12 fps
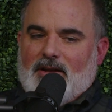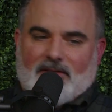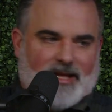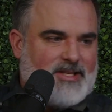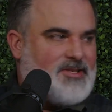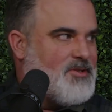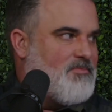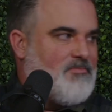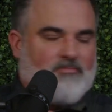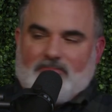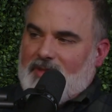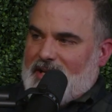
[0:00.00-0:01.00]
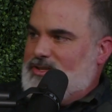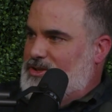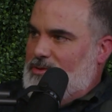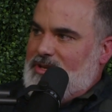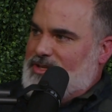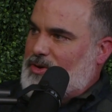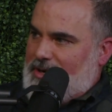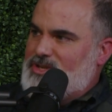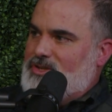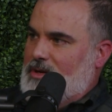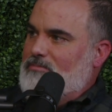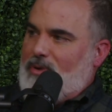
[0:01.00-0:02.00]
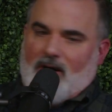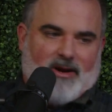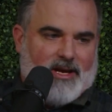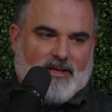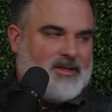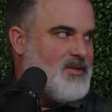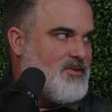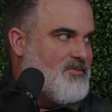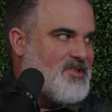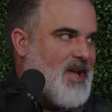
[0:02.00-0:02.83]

Let's let's do this Christian party at the right.